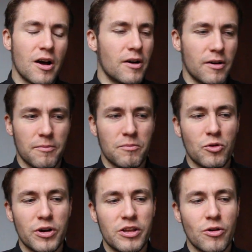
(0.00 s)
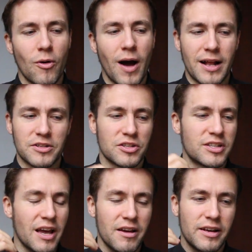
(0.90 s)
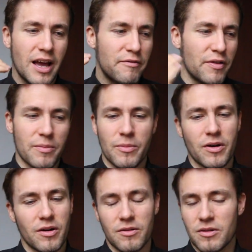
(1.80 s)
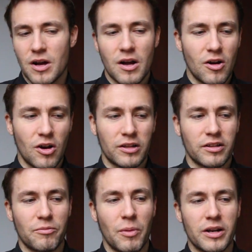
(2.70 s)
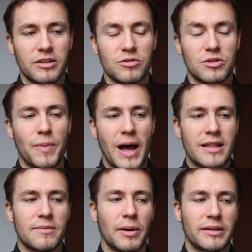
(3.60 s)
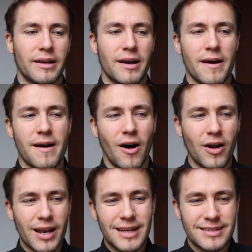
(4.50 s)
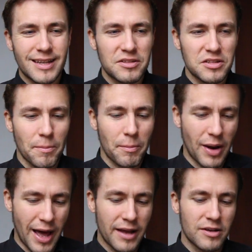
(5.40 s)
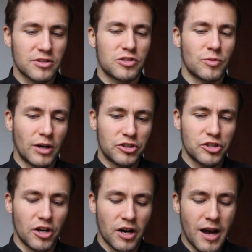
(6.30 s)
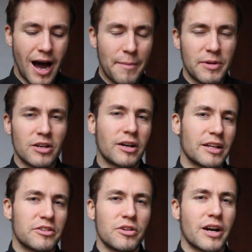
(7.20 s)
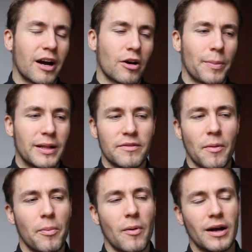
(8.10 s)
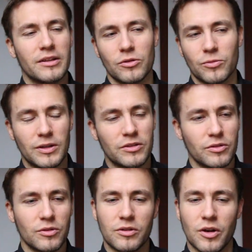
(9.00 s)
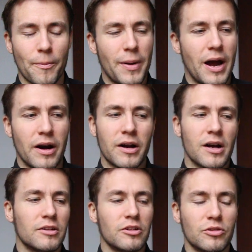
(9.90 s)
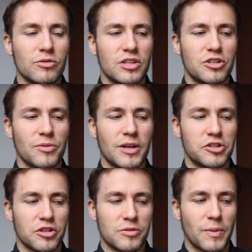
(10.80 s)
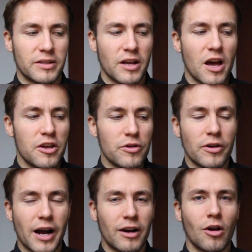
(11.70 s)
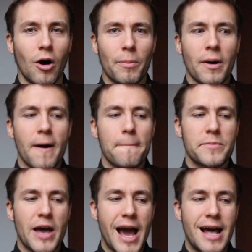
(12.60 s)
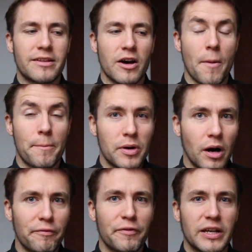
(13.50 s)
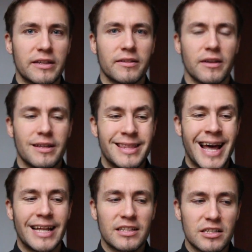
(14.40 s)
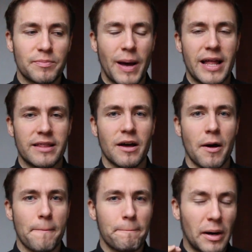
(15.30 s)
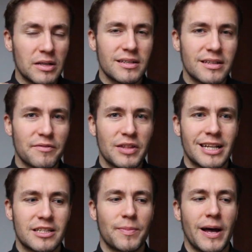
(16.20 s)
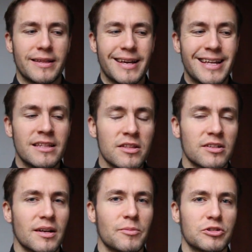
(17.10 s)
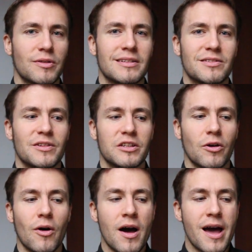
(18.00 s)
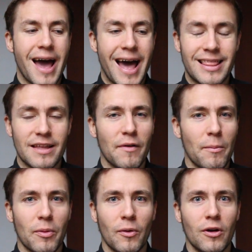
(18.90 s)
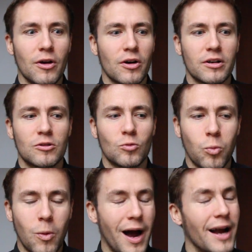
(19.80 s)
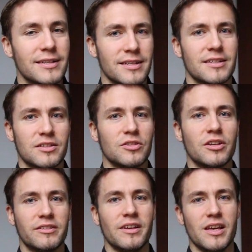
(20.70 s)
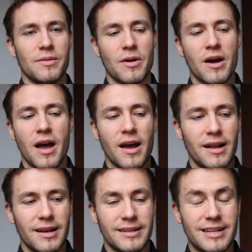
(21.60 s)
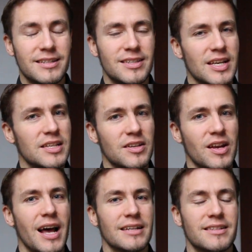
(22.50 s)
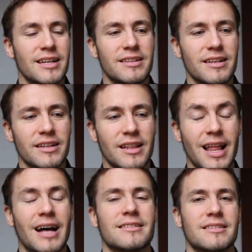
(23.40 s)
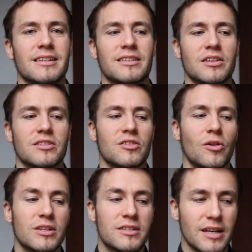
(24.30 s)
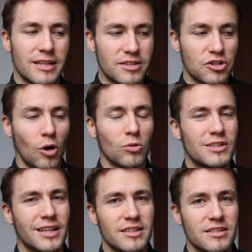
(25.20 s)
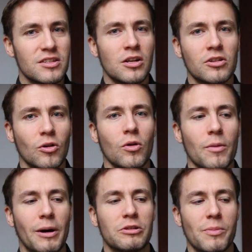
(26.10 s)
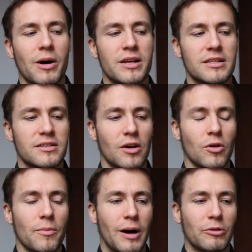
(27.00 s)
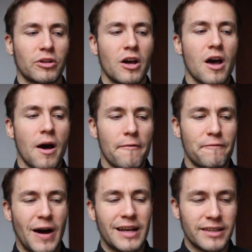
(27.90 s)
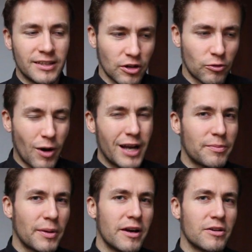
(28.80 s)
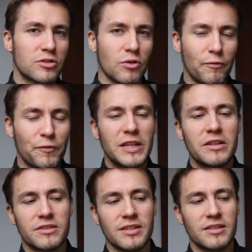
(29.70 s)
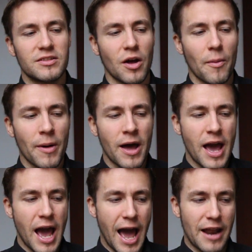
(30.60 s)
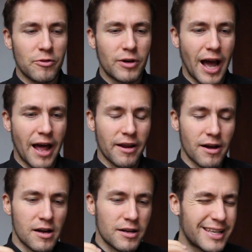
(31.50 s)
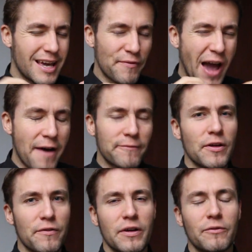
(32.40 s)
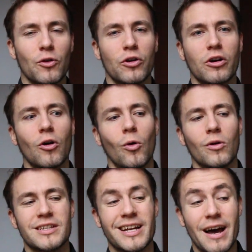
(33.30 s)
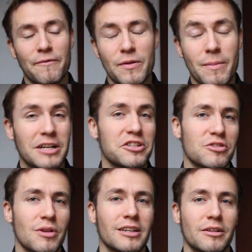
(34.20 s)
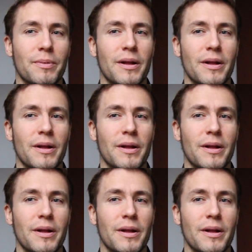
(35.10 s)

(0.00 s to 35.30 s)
Mourinho and just gave him a lot of money to spend, but unless there is a plan, a structure. I mean, look at Jurgen Klopp and Liverpool. I don't want to compare the two situations, but Jurgen Klopp had a profit net spend, a positive net spend in the summer transfer window, and Liverpool look twice as good a team this season as they did last season. So it shows that it's not all about the money, it's all about finding the right players who fit the system and who can give everything for the cause. And I think Manchester United